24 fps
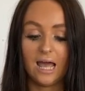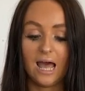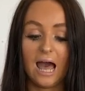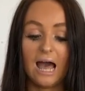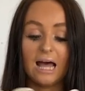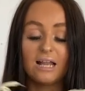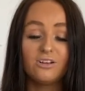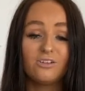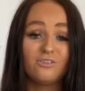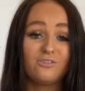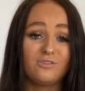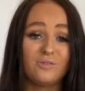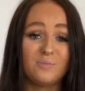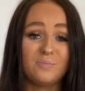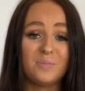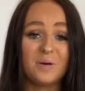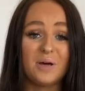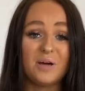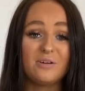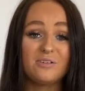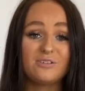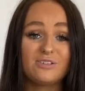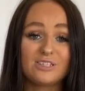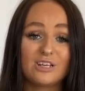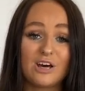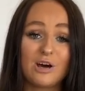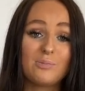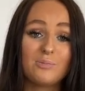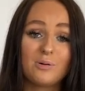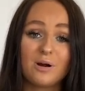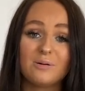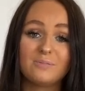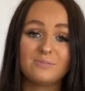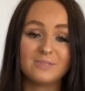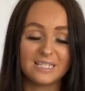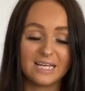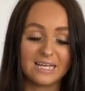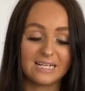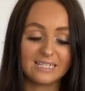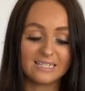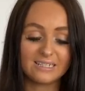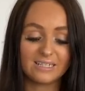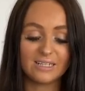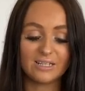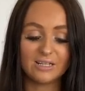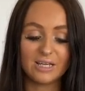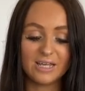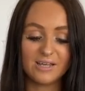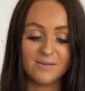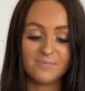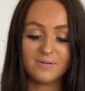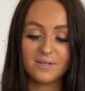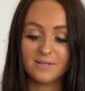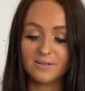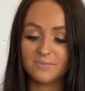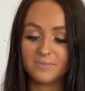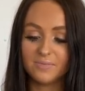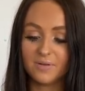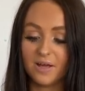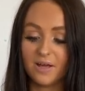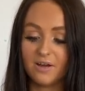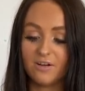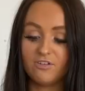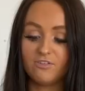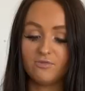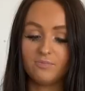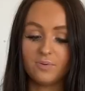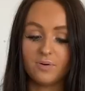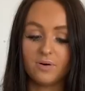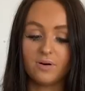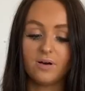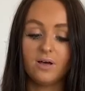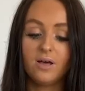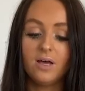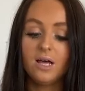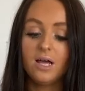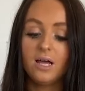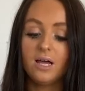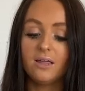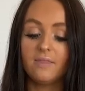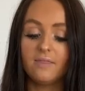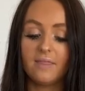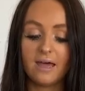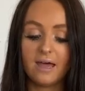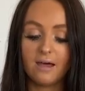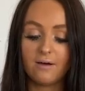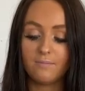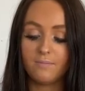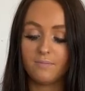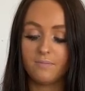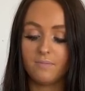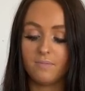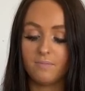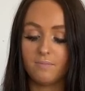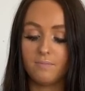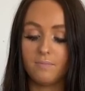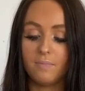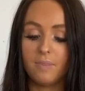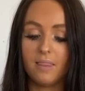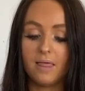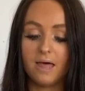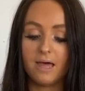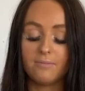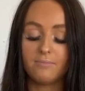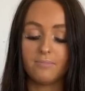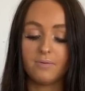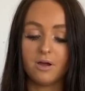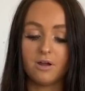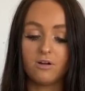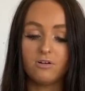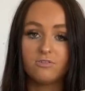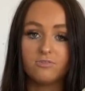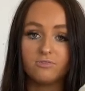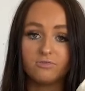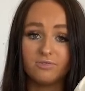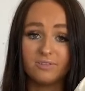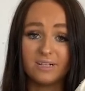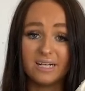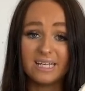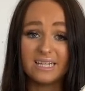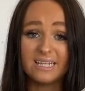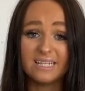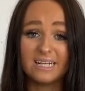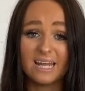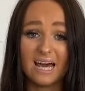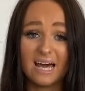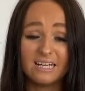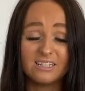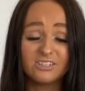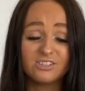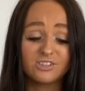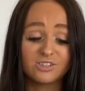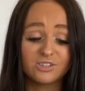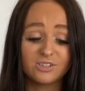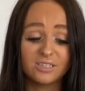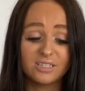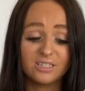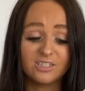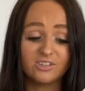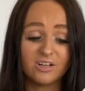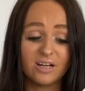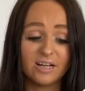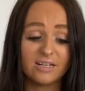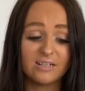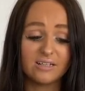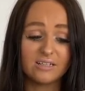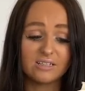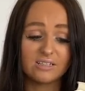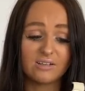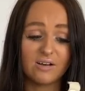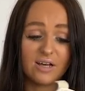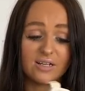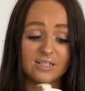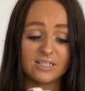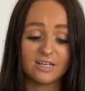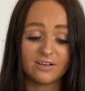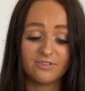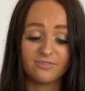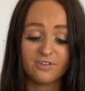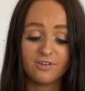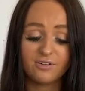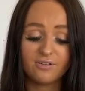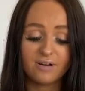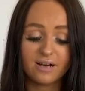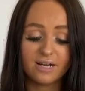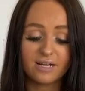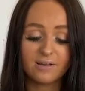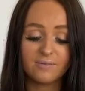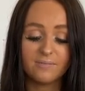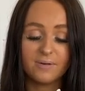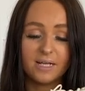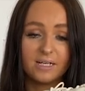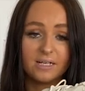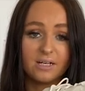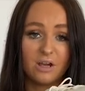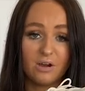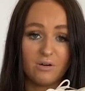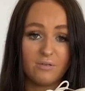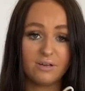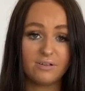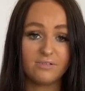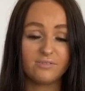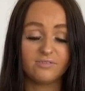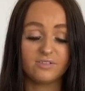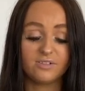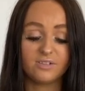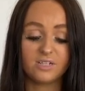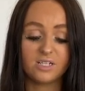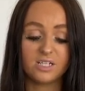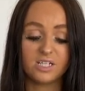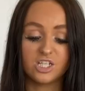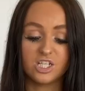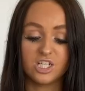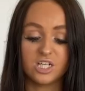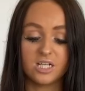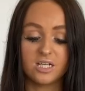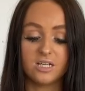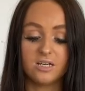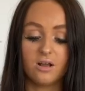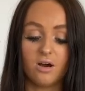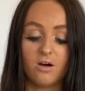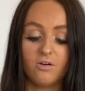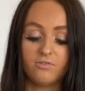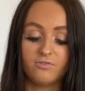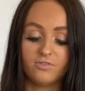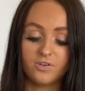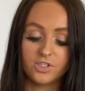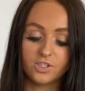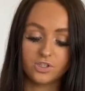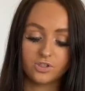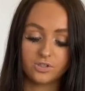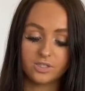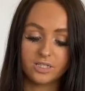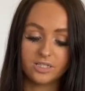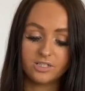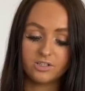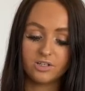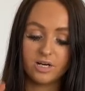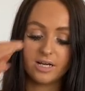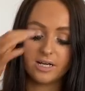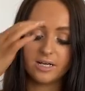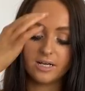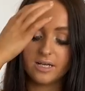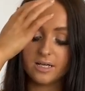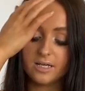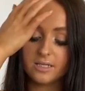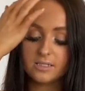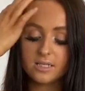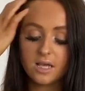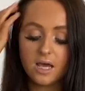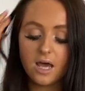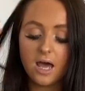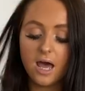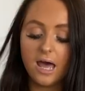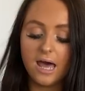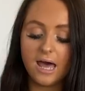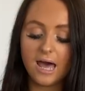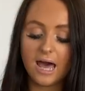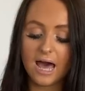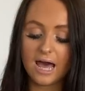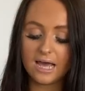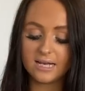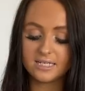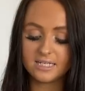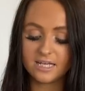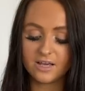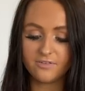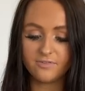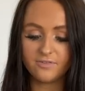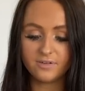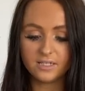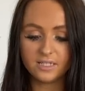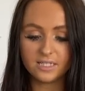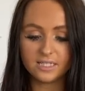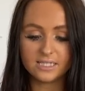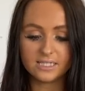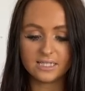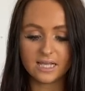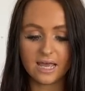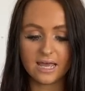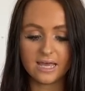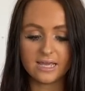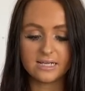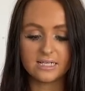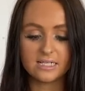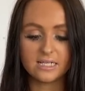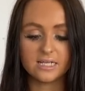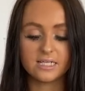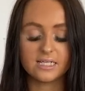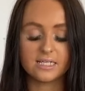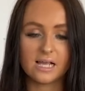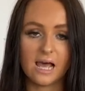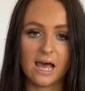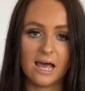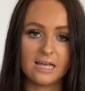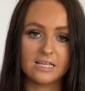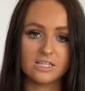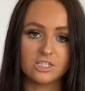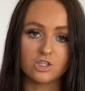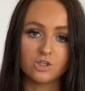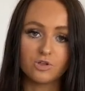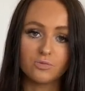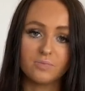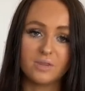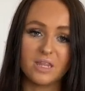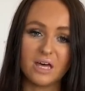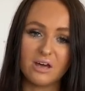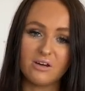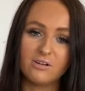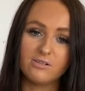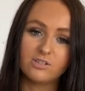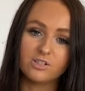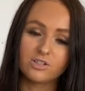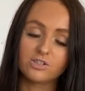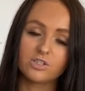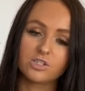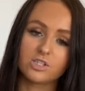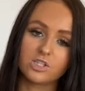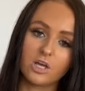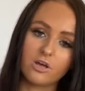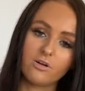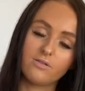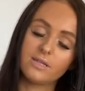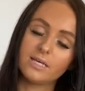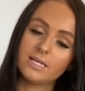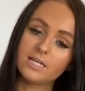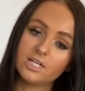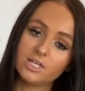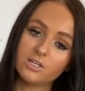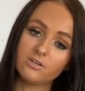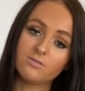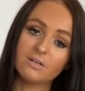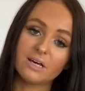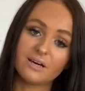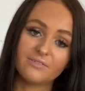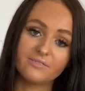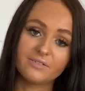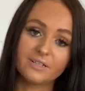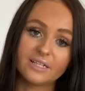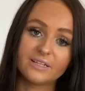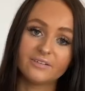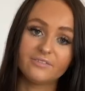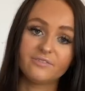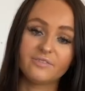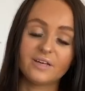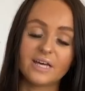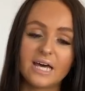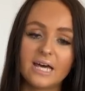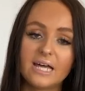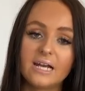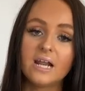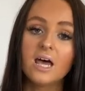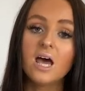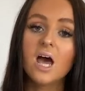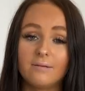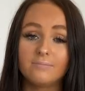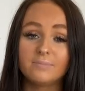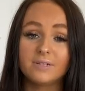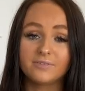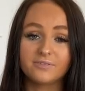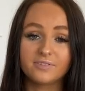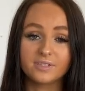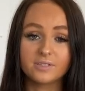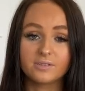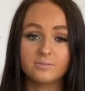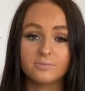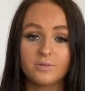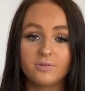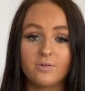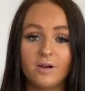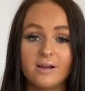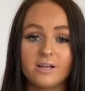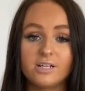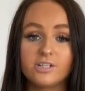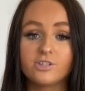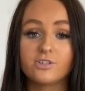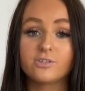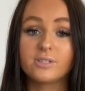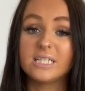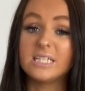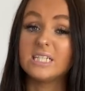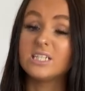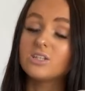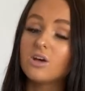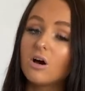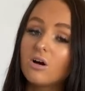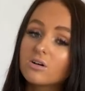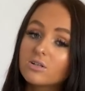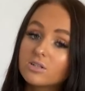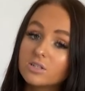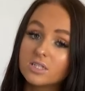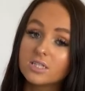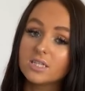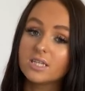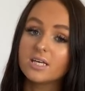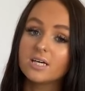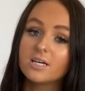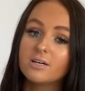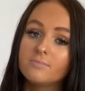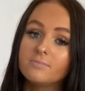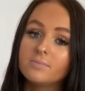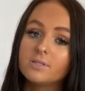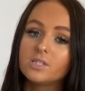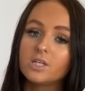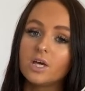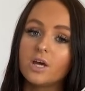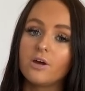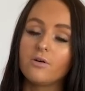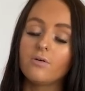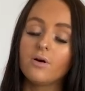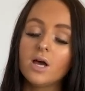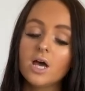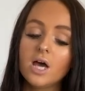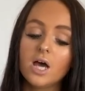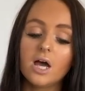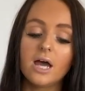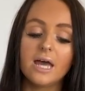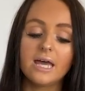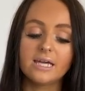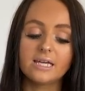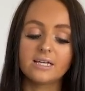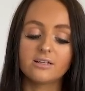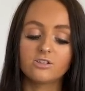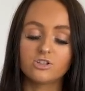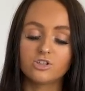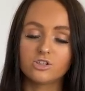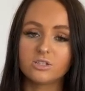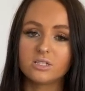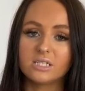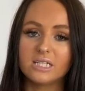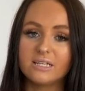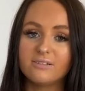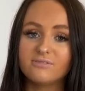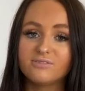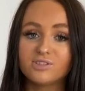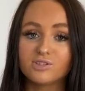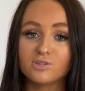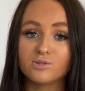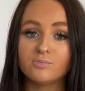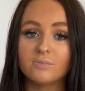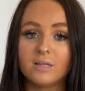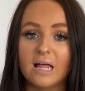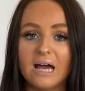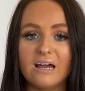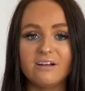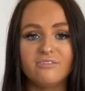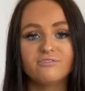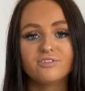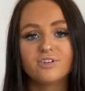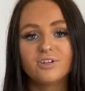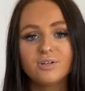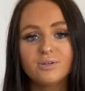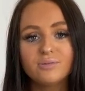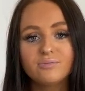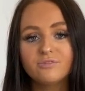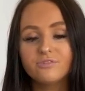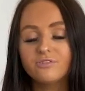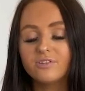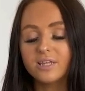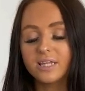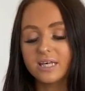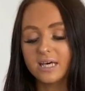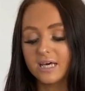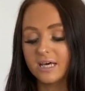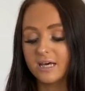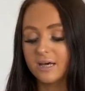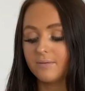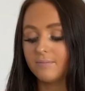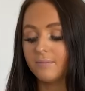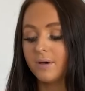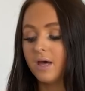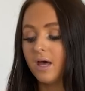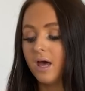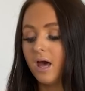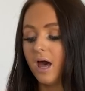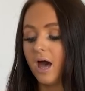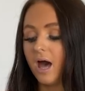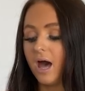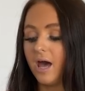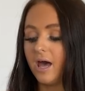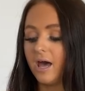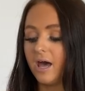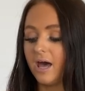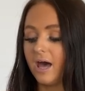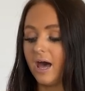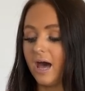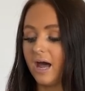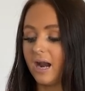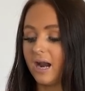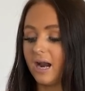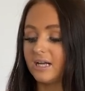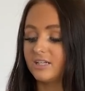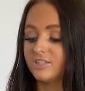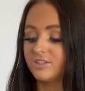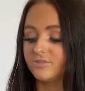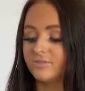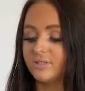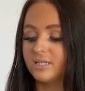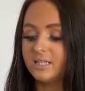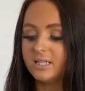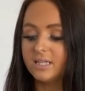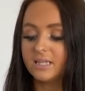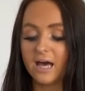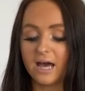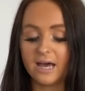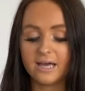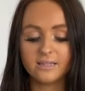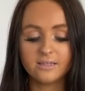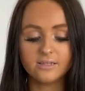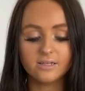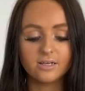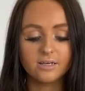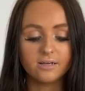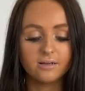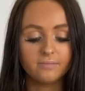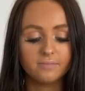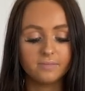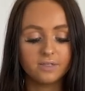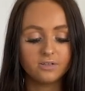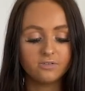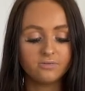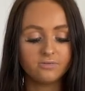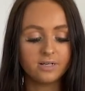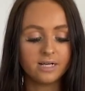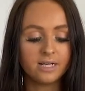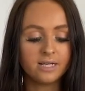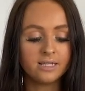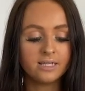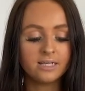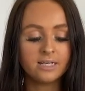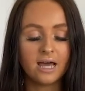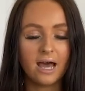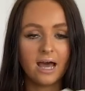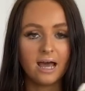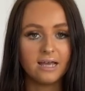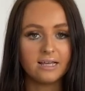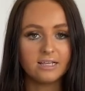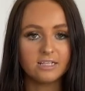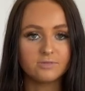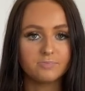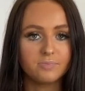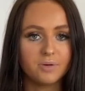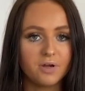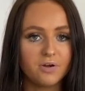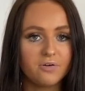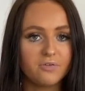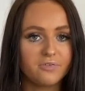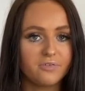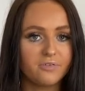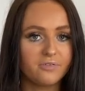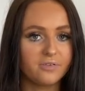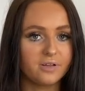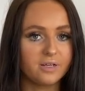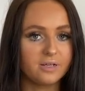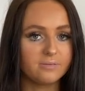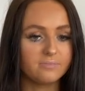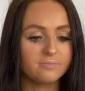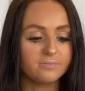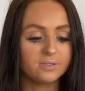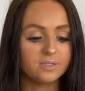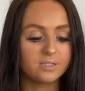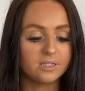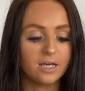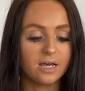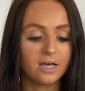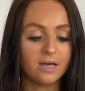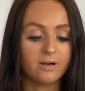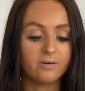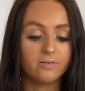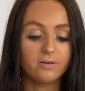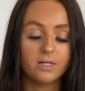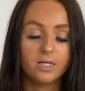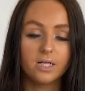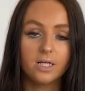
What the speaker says: love them both, so I'll probably end up keeping them both, but they're both really nice chunky trainers, so I definitely recommend going to Shein for chunky trainers. I'd definitely say to size up though, just so they do definitely fit, and I'm definitely going to be wearing chunky socks with them, so it just gives some like room for them. And I just really like them. They're really nice, both of them, so